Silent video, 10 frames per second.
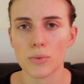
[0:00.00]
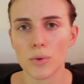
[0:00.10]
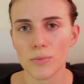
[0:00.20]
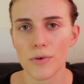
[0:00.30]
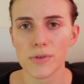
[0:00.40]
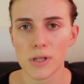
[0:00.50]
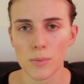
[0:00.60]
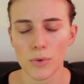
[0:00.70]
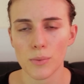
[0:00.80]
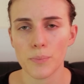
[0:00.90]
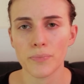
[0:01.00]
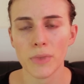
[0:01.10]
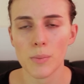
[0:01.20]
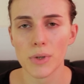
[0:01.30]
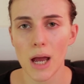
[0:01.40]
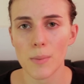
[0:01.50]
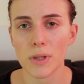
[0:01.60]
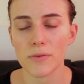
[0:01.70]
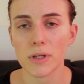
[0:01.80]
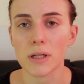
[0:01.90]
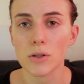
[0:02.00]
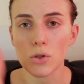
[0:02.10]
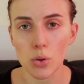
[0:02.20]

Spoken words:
a room with someone, but I'm living in a